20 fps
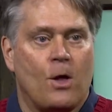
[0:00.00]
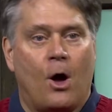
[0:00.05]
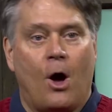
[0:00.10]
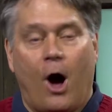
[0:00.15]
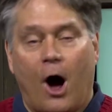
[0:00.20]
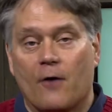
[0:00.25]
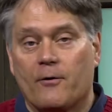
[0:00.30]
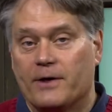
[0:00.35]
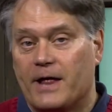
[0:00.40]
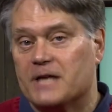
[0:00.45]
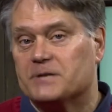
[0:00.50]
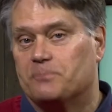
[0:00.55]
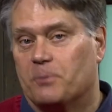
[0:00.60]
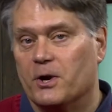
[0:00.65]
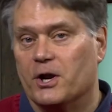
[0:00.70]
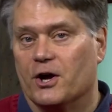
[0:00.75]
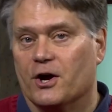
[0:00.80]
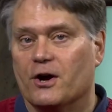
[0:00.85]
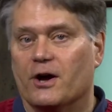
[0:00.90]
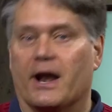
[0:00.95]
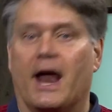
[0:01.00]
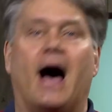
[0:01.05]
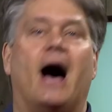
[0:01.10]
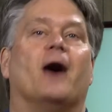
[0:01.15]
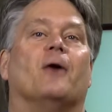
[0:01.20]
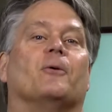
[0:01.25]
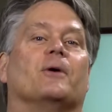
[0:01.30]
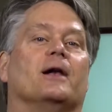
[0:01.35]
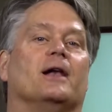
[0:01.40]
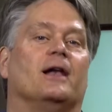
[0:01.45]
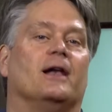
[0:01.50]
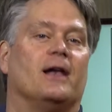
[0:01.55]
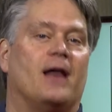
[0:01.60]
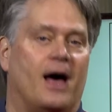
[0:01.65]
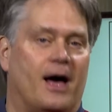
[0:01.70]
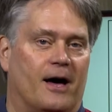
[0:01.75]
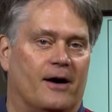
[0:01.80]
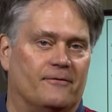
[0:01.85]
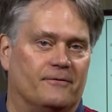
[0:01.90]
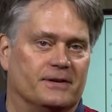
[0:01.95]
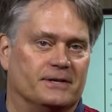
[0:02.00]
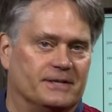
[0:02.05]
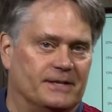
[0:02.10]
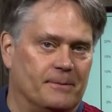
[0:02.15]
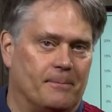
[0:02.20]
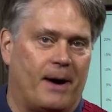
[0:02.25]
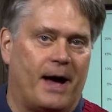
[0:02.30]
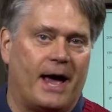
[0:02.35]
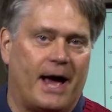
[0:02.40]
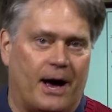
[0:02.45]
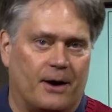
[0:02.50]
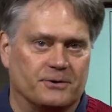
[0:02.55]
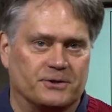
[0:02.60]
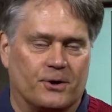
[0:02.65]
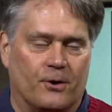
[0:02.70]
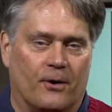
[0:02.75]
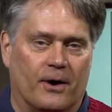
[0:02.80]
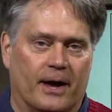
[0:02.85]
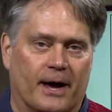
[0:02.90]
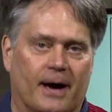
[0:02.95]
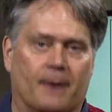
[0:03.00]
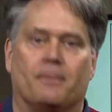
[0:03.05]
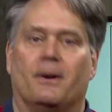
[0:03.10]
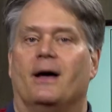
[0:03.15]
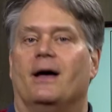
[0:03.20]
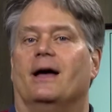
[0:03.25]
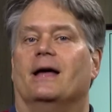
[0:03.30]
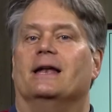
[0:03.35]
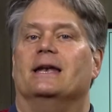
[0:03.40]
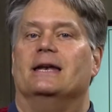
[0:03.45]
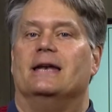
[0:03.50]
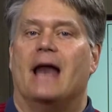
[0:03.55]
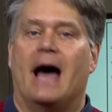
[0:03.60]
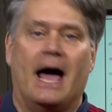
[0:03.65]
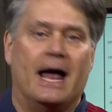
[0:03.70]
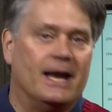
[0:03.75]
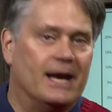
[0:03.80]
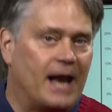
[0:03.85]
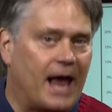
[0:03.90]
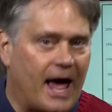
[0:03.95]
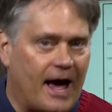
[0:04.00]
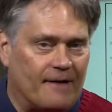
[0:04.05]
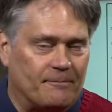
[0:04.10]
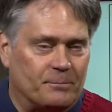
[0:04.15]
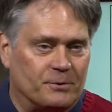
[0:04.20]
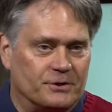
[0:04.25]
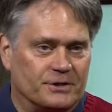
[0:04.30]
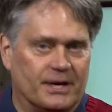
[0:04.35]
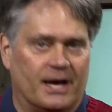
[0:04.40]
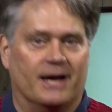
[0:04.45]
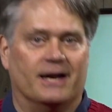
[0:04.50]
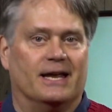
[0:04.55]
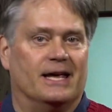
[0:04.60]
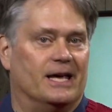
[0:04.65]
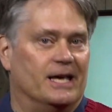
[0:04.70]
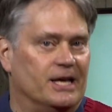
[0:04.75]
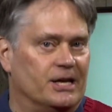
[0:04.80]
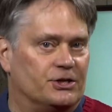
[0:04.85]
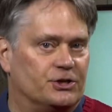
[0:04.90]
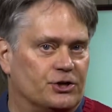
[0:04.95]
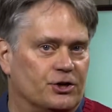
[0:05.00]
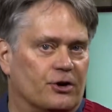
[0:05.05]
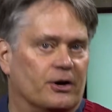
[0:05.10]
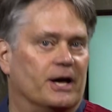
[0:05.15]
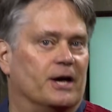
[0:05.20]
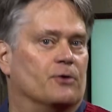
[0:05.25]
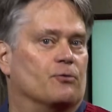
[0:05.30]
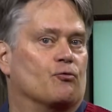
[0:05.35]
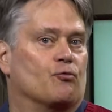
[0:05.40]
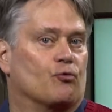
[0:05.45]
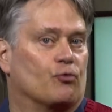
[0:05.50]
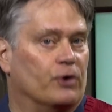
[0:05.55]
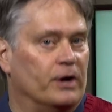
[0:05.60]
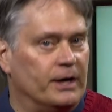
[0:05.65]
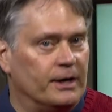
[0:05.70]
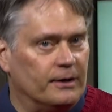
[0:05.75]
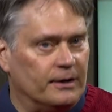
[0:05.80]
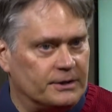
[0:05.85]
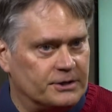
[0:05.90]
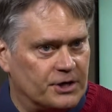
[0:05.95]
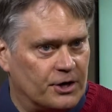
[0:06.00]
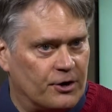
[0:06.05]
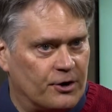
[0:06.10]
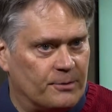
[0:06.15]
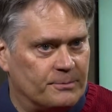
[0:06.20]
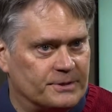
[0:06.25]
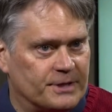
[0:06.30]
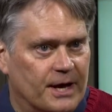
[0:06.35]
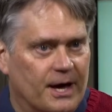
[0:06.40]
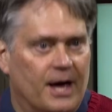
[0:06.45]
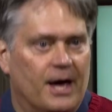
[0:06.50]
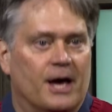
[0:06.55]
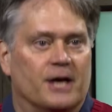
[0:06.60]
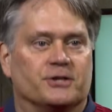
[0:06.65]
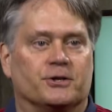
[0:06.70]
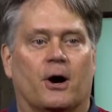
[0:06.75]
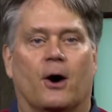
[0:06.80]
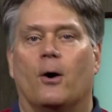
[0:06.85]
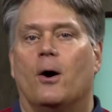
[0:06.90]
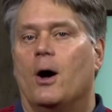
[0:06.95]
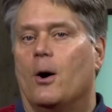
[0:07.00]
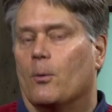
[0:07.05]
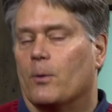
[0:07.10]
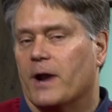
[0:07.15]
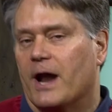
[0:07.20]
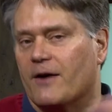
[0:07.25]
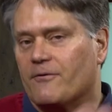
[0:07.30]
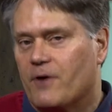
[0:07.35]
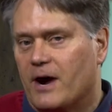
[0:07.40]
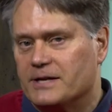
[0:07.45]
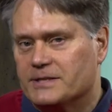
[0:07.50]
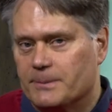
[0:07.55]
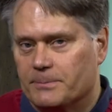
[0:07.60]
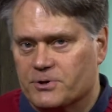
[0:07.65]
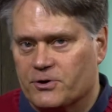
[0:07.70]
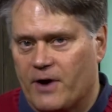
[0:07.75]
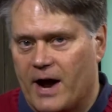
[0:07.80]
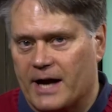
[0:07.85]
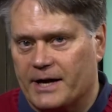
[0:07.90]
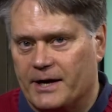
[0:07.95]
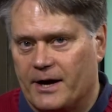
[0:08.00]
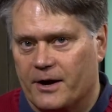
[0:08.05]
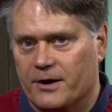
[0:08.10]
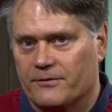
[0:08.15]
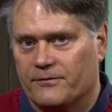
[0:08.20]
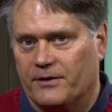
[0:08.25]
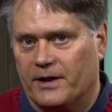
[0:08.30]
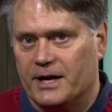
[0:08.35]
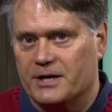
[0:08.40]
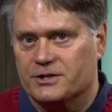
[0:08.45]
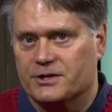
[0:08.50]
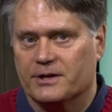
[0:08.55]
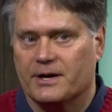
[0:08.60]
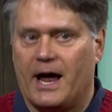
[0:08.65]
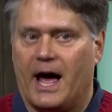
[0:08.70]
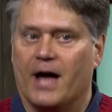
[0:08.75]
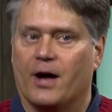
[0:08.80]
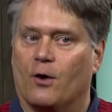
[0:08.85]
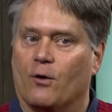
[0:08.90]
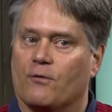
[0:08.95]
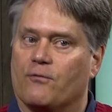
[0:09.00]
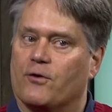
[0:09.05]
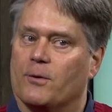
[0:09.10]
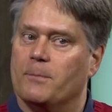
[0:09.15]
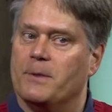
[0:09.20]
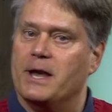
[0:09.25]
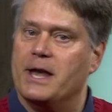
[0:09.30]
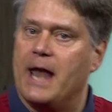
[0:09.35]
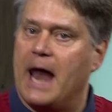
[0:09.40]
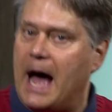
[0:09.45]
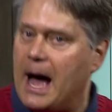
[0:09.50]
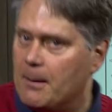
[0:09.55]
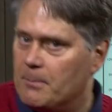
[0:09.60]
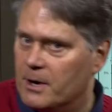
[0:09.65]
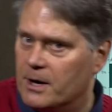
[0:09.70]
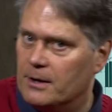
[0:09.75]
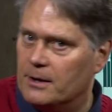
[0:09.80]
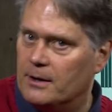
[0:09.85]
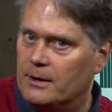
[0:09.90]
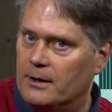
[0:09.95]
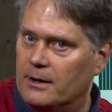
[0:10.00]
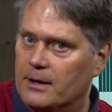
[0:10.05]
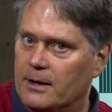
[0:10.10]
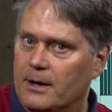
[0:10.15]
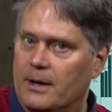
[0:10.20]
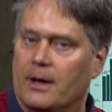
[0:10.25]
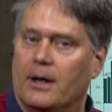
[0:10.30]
All right, that's pretty good. I would love to see my house going up 9.5% each year in real terms. So whenever I subtract out inflation, I go from nominal